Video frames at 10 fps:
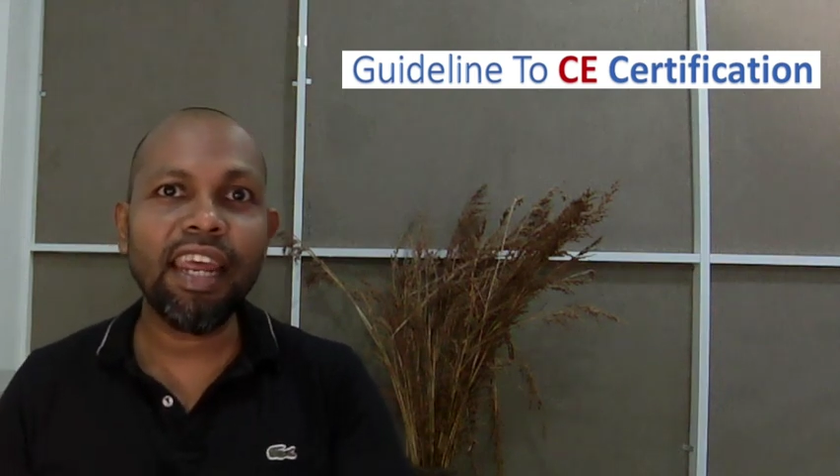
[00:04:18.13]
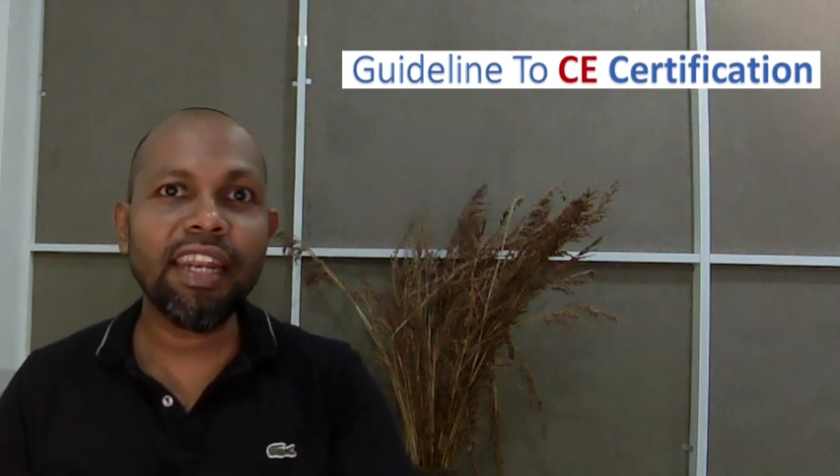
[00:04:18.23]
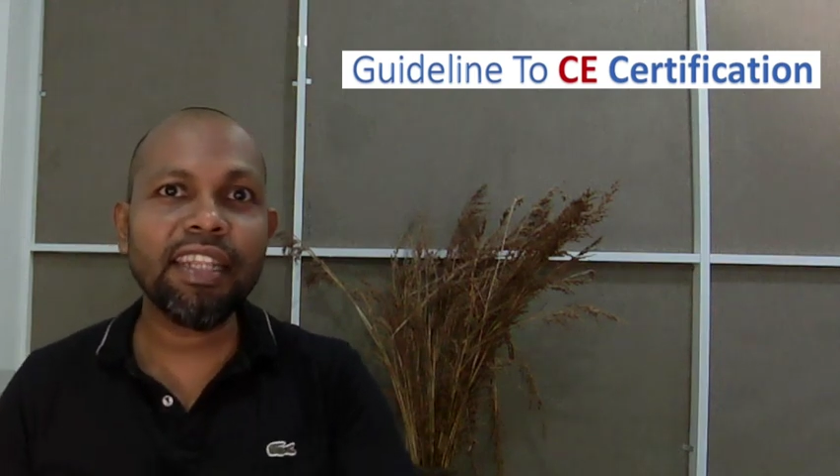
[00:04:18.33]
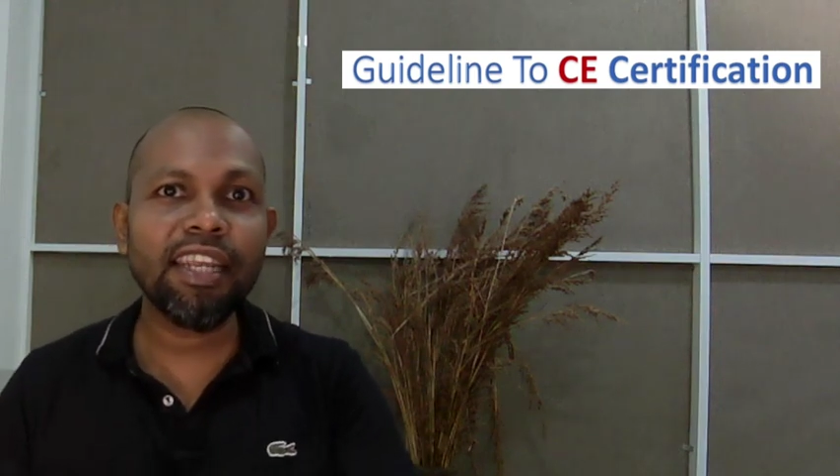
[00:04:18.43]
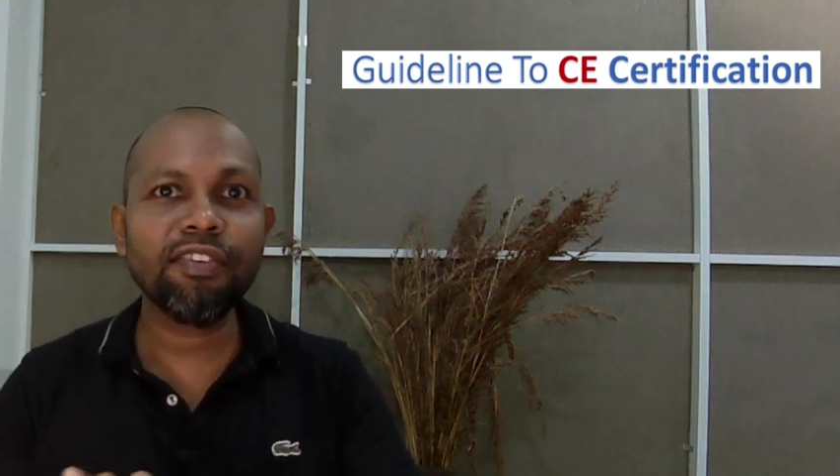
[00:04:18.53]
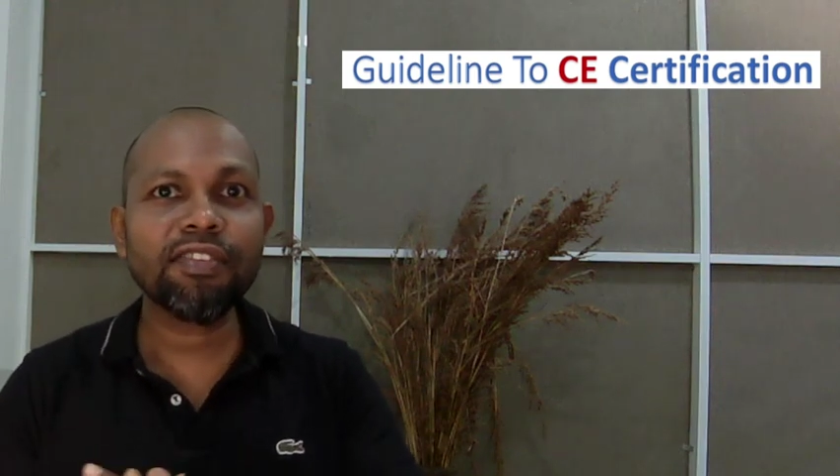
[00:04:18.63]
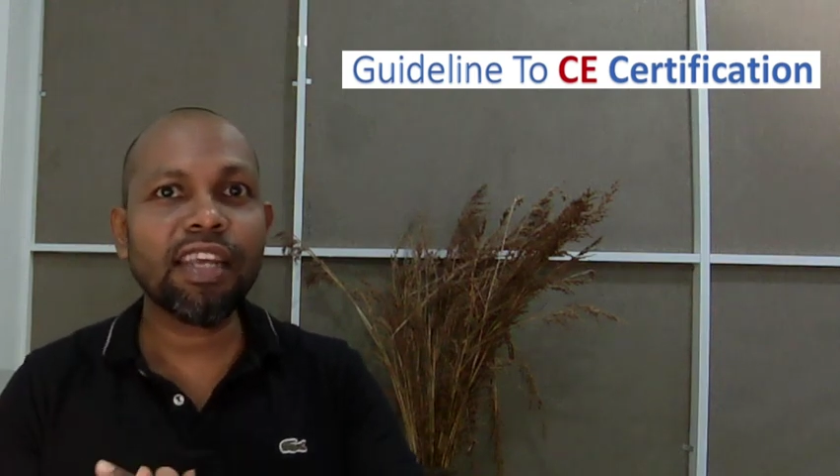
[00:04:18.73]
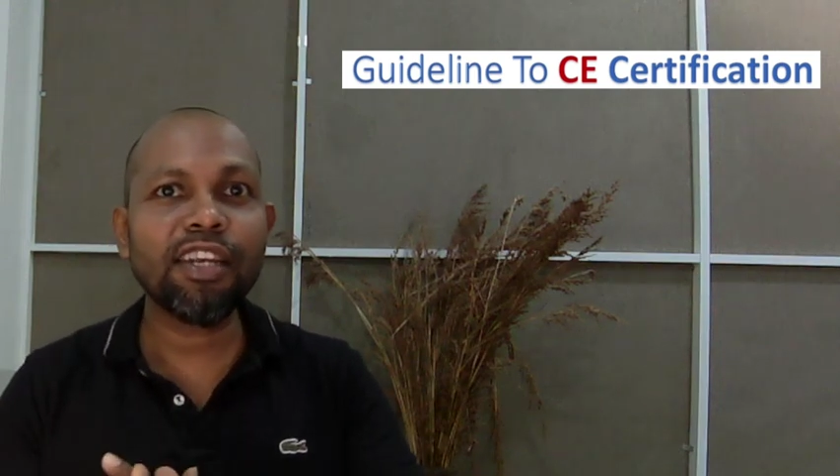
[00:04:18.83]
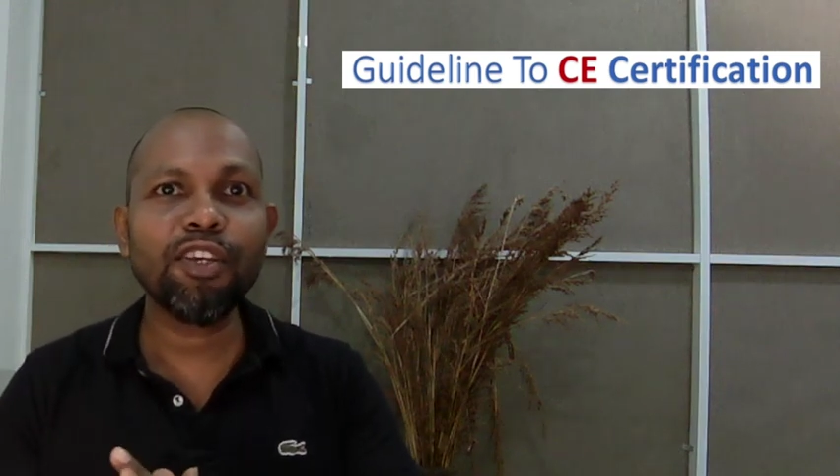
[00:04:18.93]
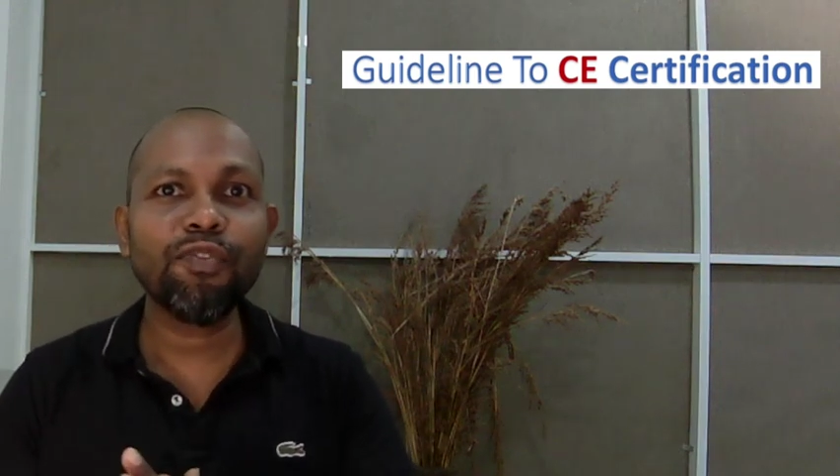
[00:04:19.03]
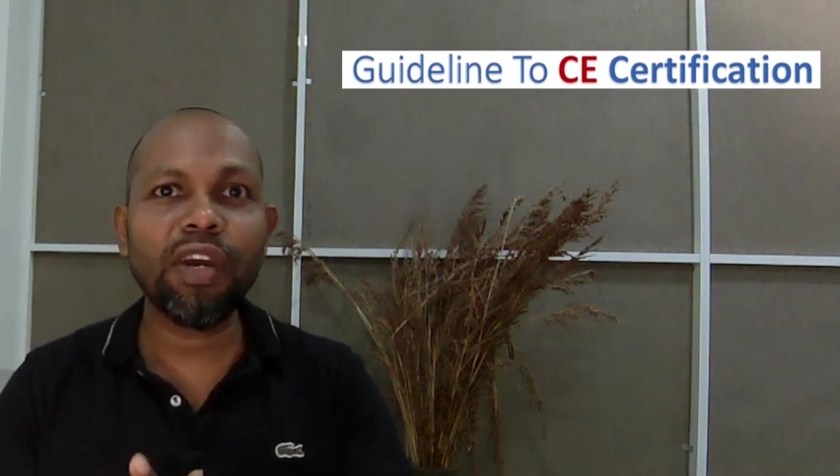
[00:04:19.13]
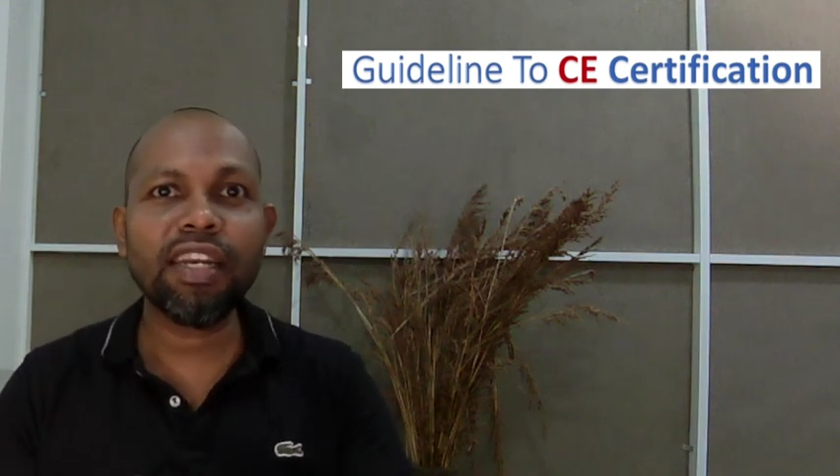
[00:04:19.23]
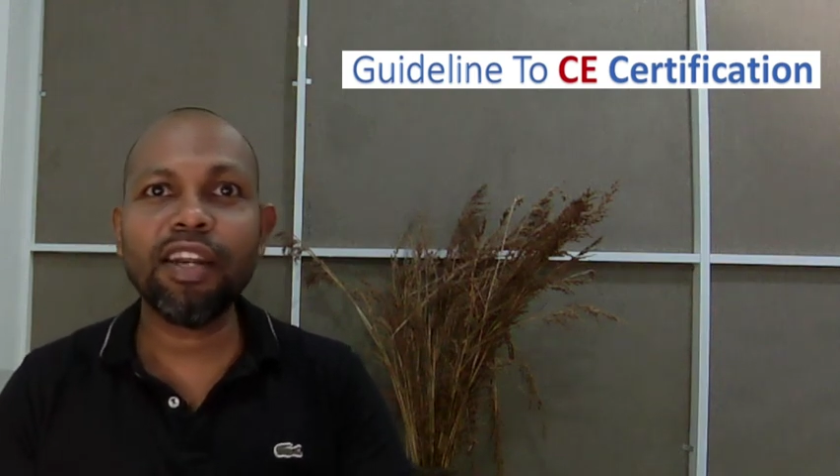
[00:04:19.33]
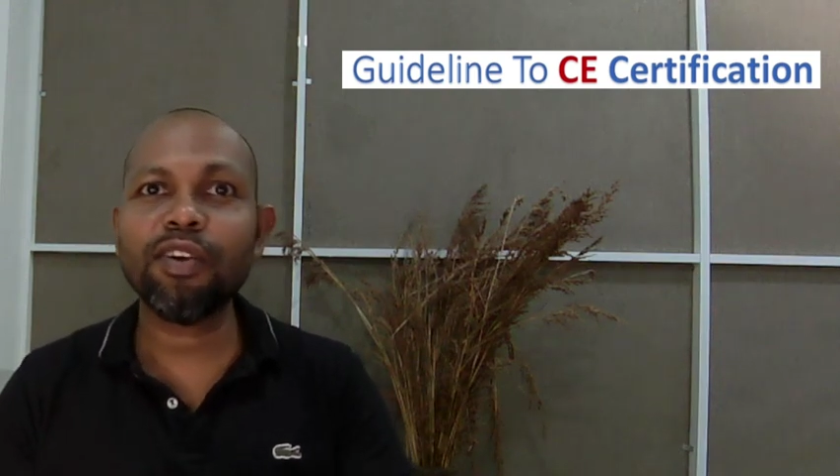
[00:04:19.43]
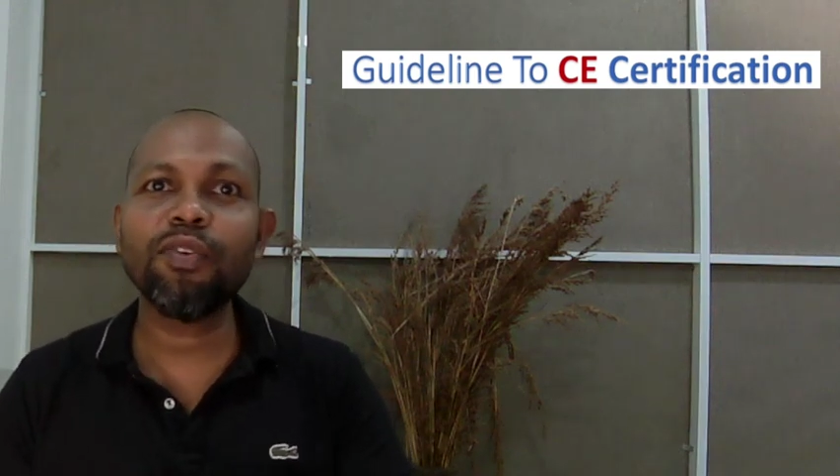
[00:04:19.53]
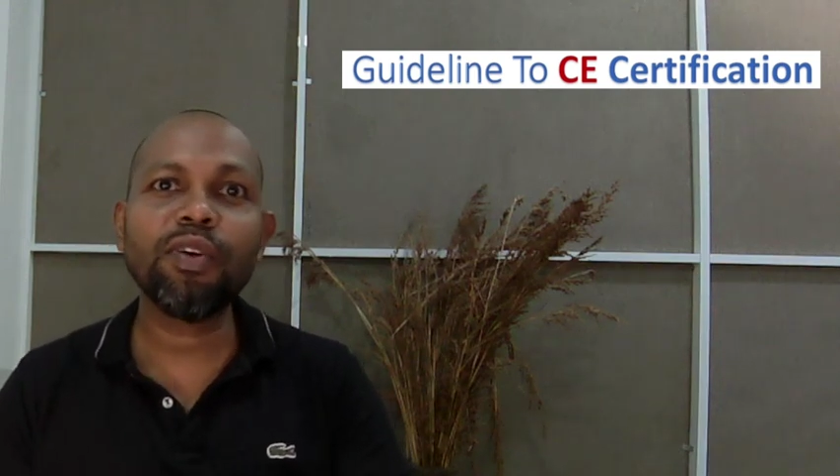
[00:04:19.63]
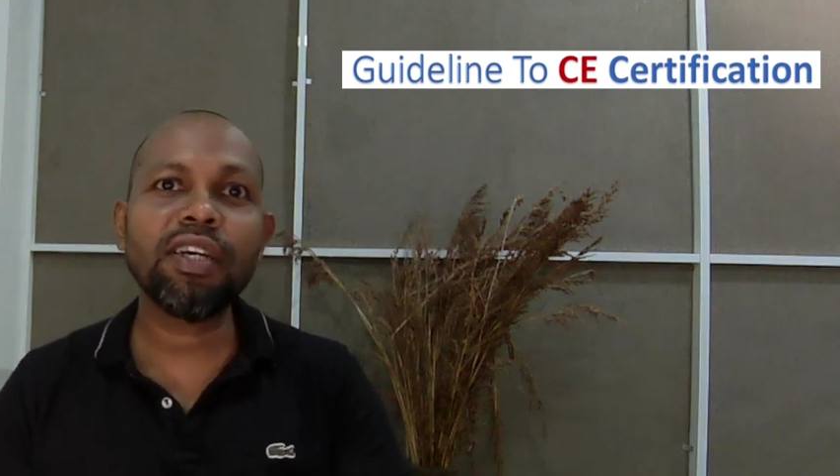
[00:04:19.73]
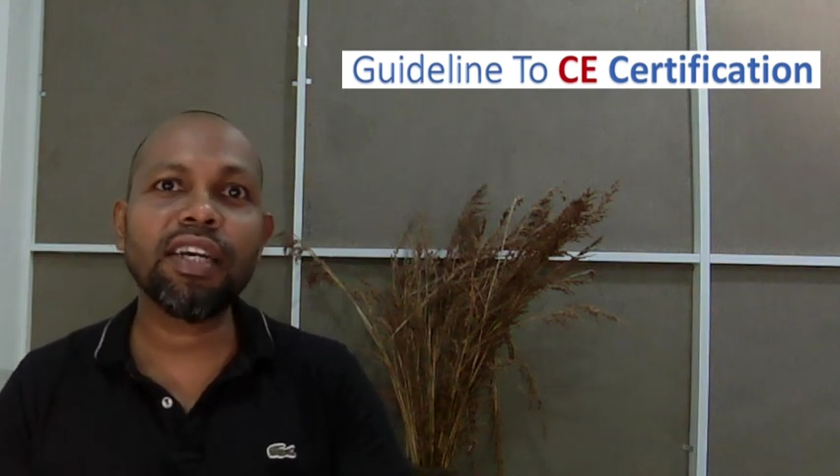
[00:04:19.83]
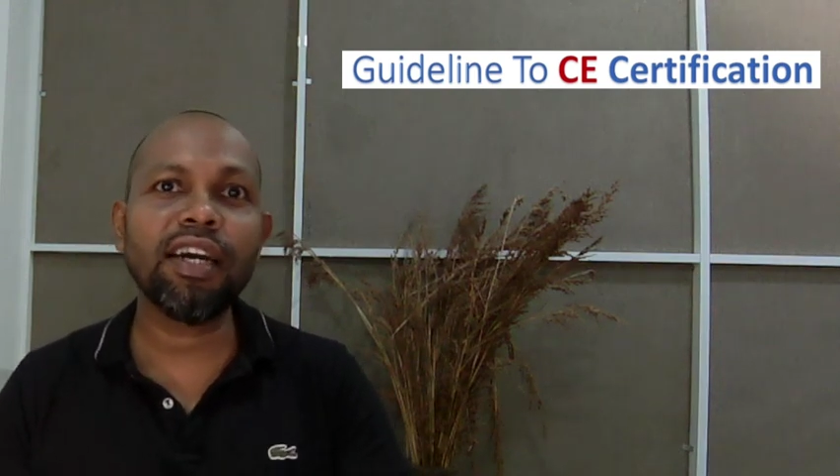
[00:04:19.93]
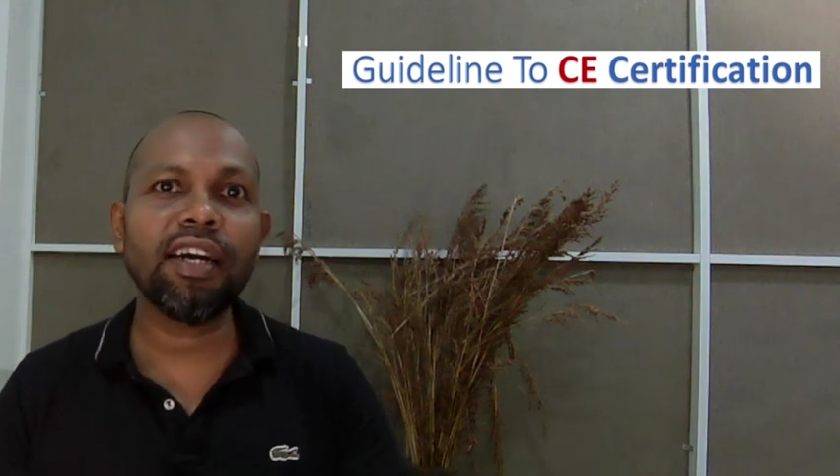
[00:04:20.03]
and then suddenly you find out, look,